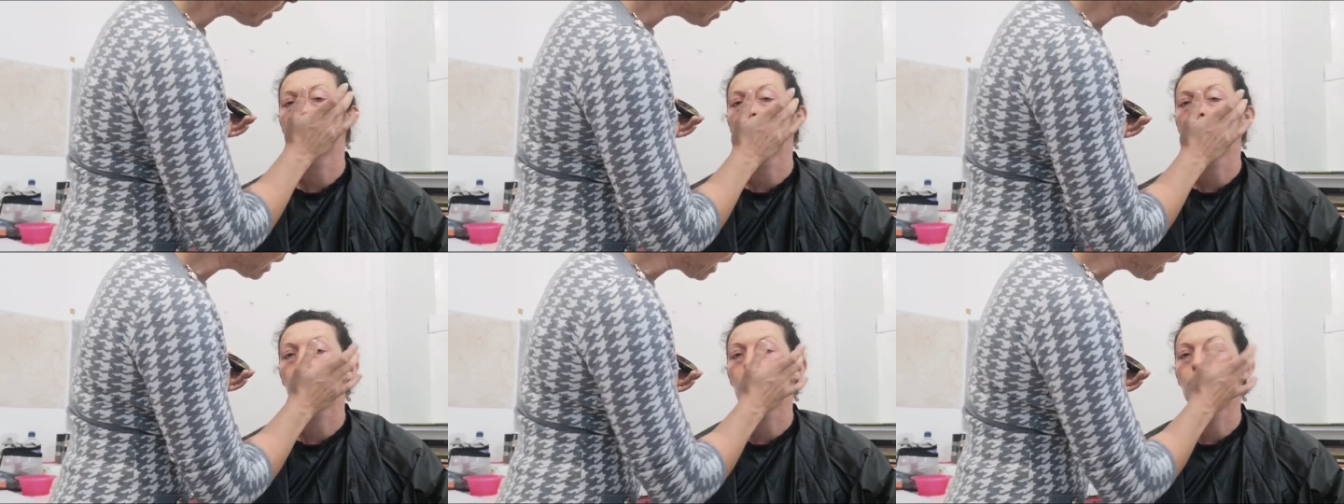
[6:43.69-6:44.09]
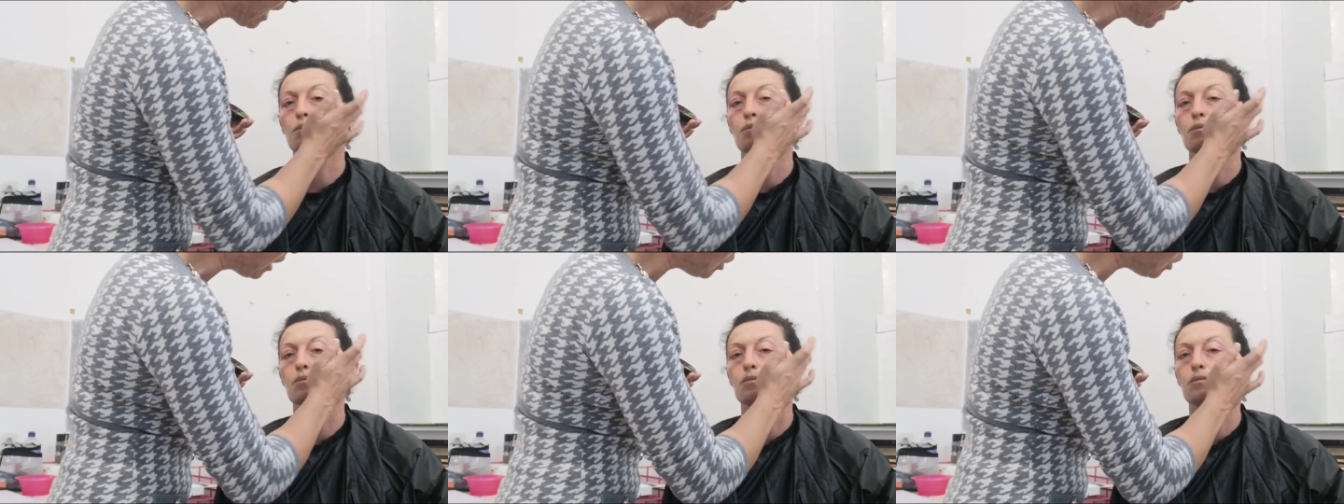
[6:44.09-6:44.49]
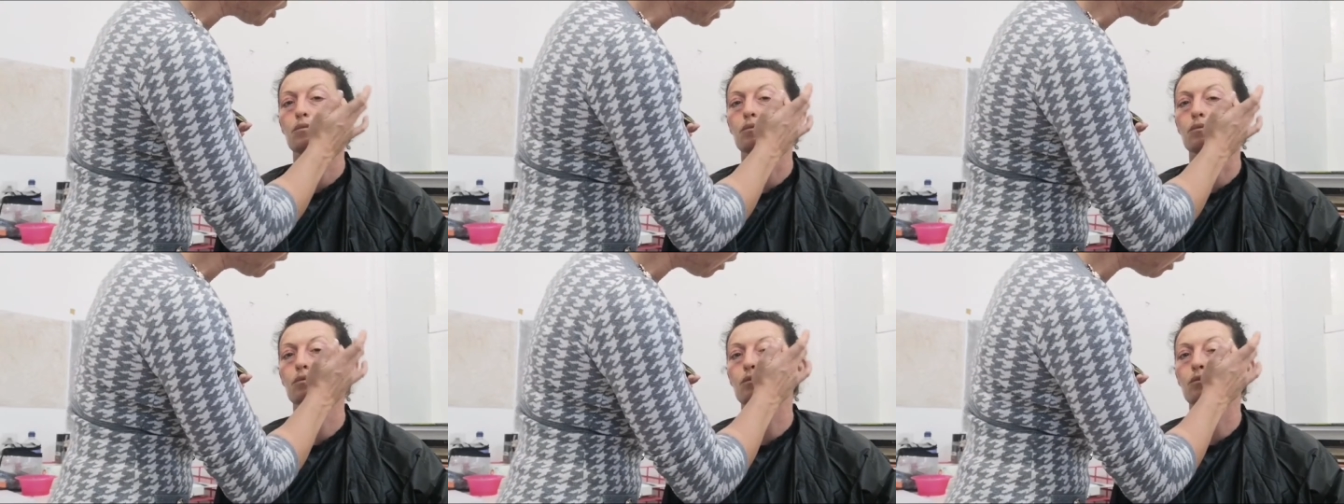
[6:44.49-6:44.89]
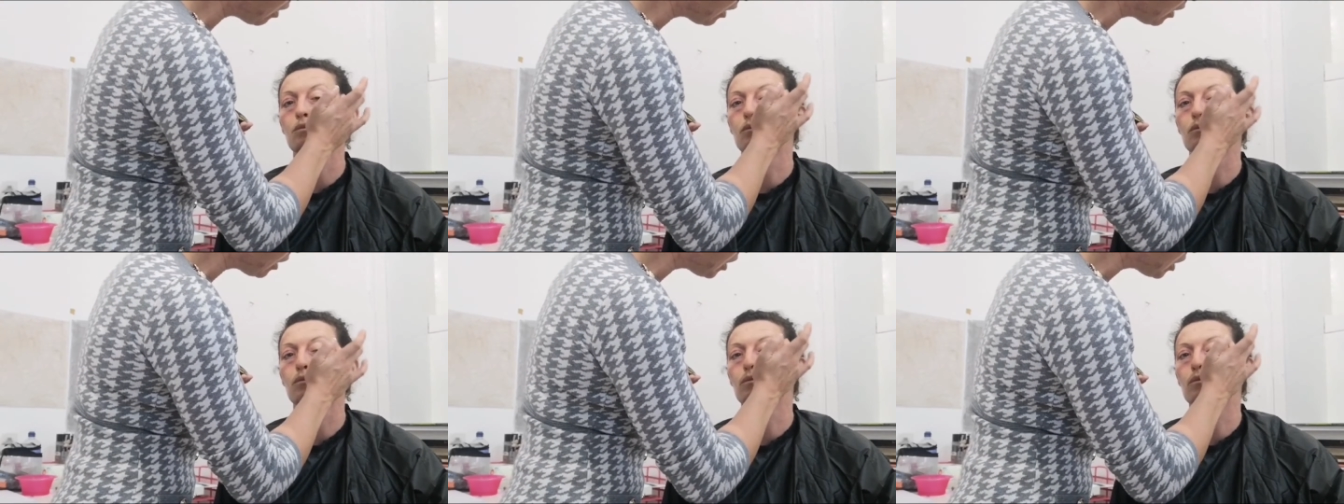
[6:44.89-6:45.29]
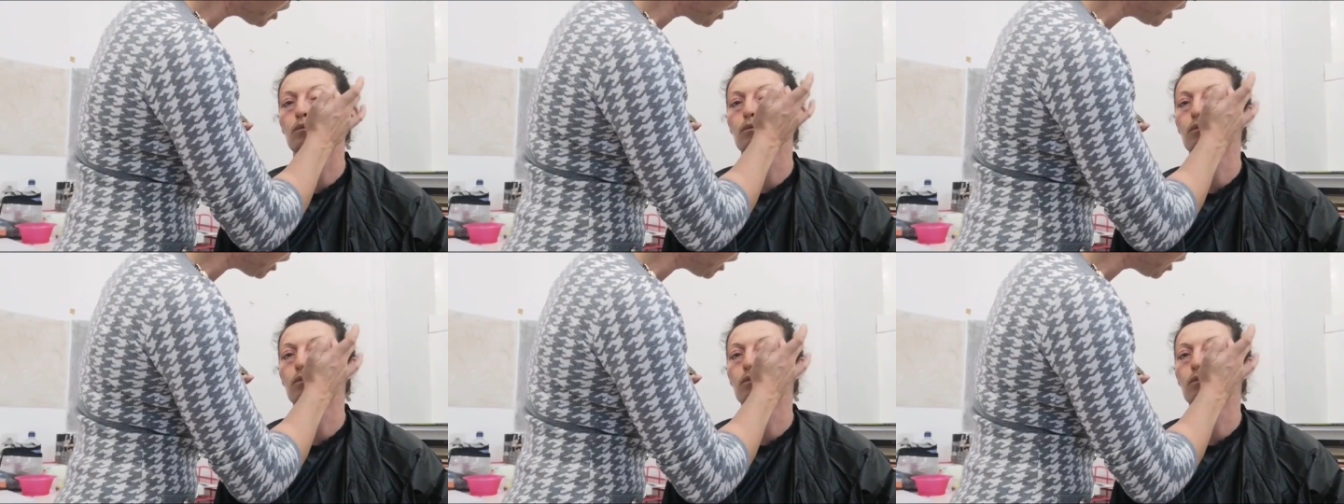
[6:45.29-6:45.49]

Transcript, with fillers: So as they age, then the colours